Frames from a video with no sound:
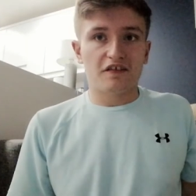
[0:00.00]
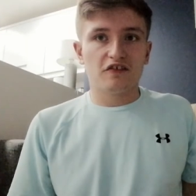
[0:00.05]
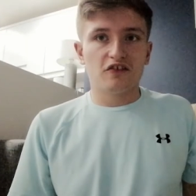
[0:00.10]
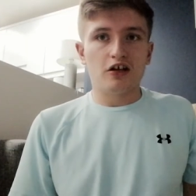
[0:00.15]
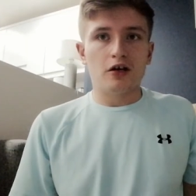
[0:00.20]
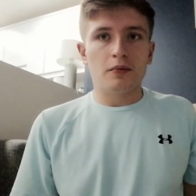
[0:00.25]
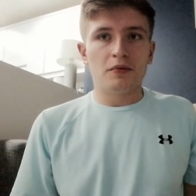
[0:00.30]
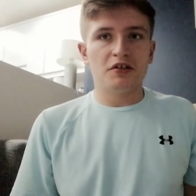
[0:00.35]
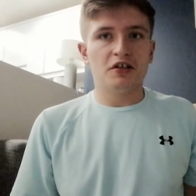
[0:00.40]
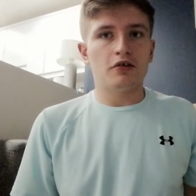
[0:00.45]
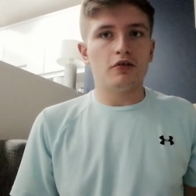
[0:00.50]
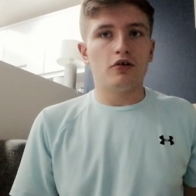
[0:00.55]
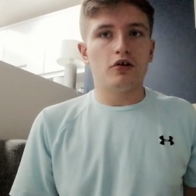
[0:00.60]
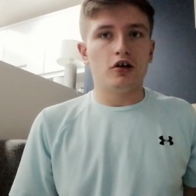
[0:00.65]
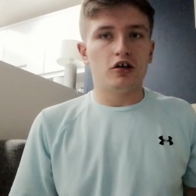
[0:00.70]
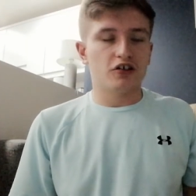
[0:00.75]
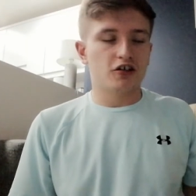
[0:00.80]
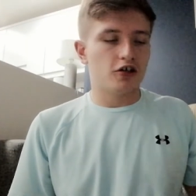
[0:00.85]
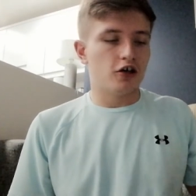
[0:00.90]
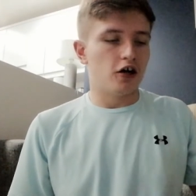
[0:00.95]
so normally don't
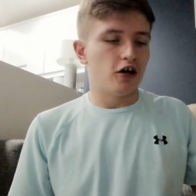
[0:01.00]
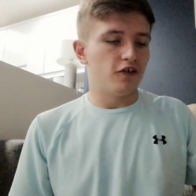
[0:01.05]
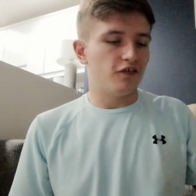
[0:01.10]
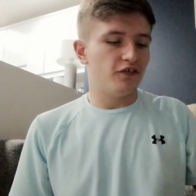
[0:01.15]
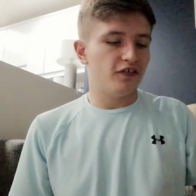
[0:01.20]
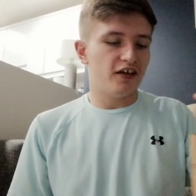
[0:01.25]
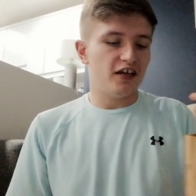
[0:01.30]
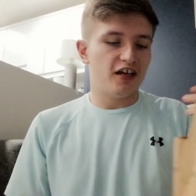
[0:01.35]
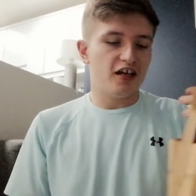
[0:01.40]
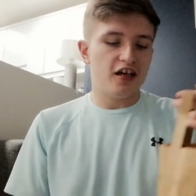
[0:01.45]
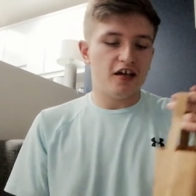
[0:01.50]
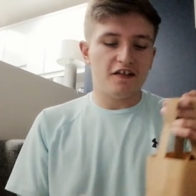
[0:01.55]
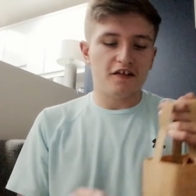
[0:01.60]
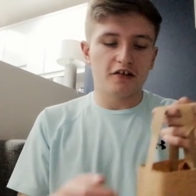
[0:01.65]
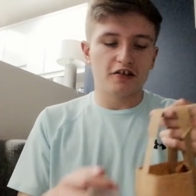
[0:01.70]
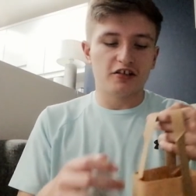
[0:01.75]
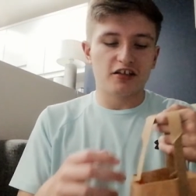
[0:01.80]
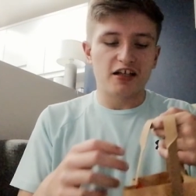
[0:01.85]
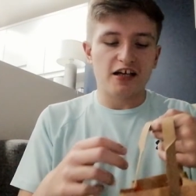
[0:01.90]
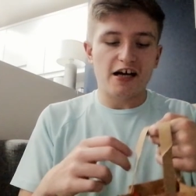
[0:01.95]
order coffees
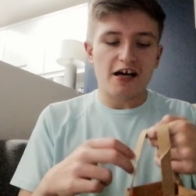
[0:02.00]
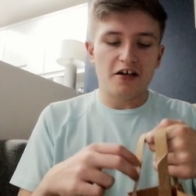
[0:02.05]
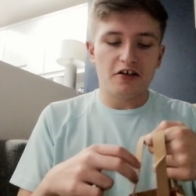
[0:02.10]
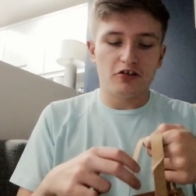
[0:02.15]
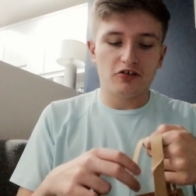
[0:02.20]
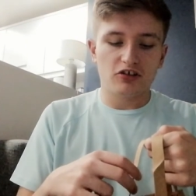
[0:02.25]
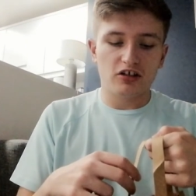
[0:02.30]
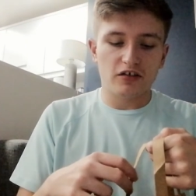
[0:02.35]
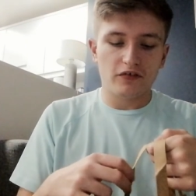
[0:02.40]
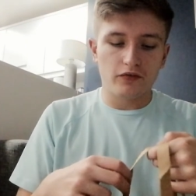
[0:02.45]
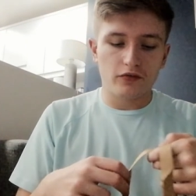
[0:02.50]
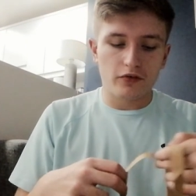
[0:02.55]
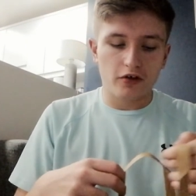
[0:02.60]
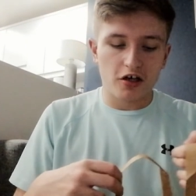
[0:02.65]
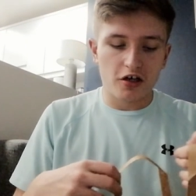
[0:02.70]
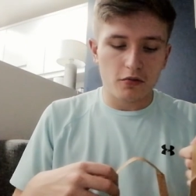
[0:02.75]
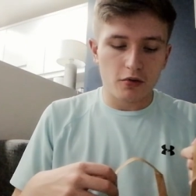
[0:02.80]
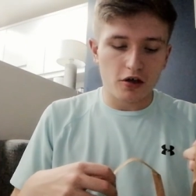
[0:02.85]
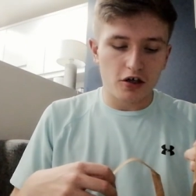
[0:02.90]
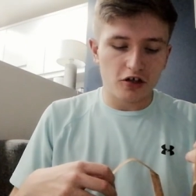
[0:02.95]
online on
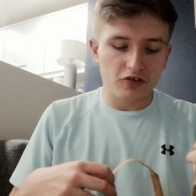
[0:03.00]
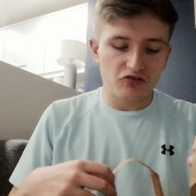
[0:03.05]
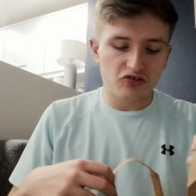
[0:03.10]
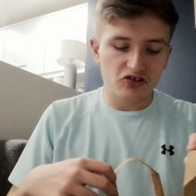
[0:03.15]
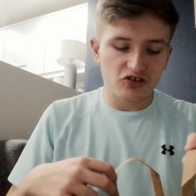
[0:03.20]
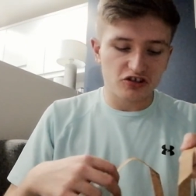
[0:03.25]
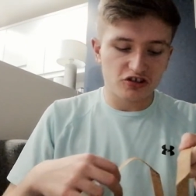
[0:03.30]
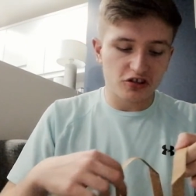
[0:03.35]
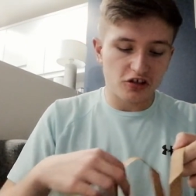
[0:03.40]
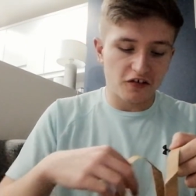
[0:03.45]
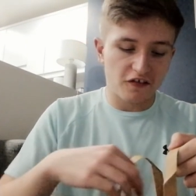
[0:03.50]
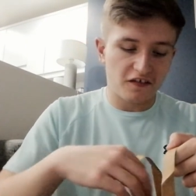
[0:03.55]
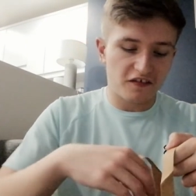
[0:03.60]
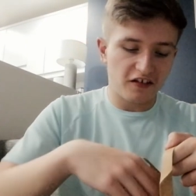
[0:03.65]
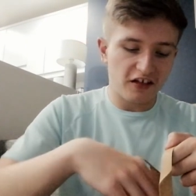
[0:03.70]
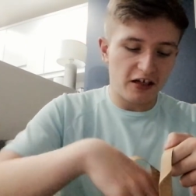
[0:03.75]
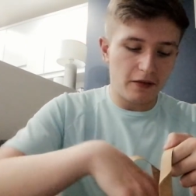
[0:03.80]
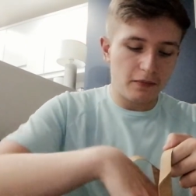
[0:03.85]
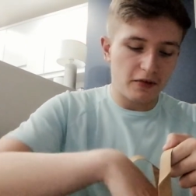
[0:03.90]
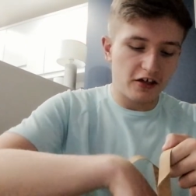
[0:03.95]
Deliveroo or Just
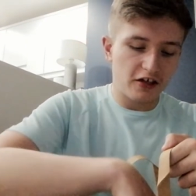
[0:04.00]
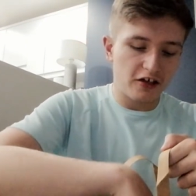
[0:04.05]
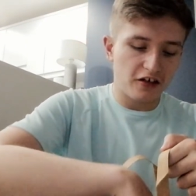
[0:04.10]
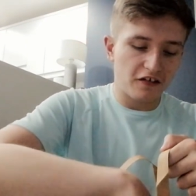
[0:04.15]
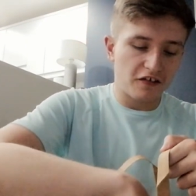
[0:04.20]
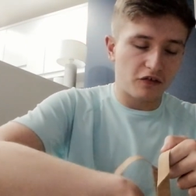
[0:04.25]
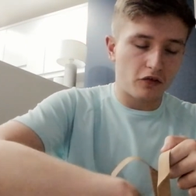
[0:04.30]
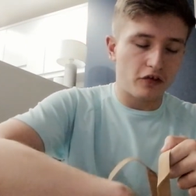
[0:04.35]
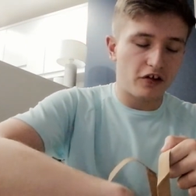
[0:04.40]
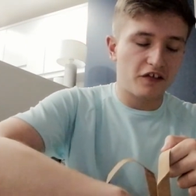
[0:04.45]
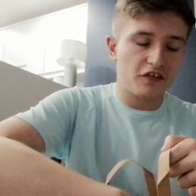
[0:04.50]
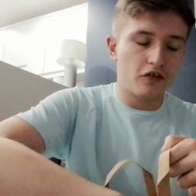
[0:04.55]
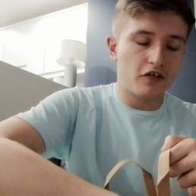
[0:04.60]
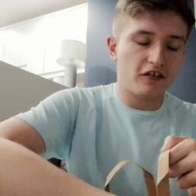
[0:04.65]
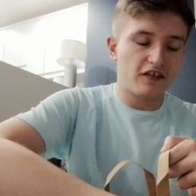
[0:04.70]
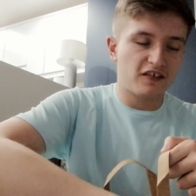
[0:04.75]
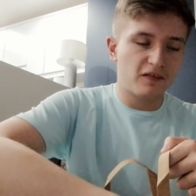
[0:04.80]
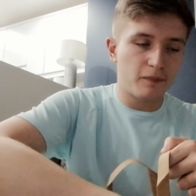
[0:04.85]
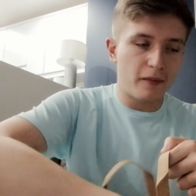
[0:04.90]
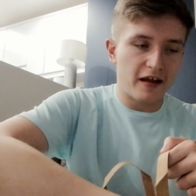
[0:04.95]
Eat because they're always so
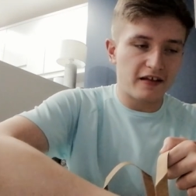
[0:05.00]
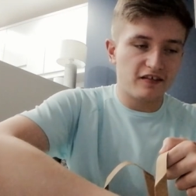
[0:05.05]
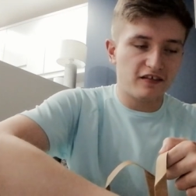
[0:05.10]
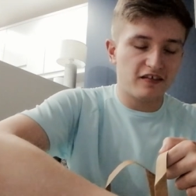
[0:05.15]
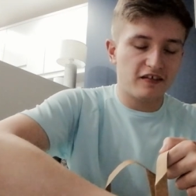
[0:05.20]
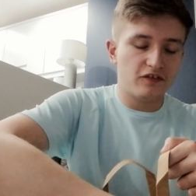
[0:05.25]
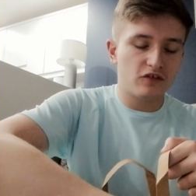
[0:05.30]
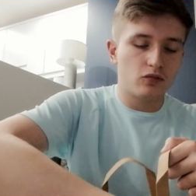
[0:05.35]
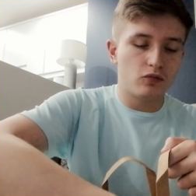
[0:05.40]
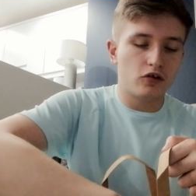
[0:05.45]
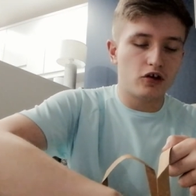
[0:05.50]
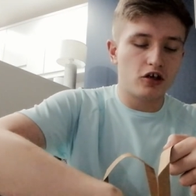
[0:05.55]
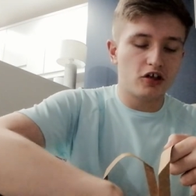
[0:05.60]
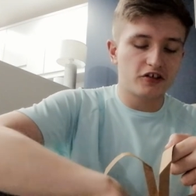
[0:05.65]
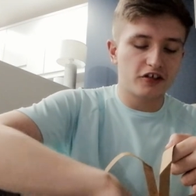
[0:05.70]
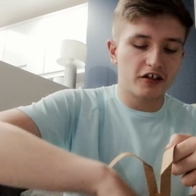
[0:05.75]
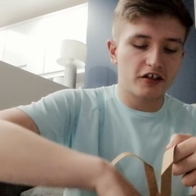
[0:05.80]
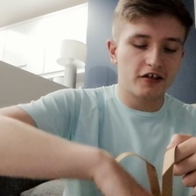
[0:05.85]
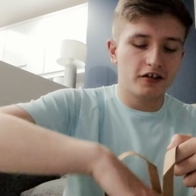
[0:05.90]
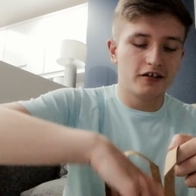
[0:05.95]
expensive to
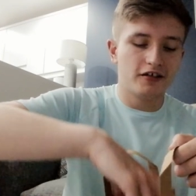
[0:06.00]
order.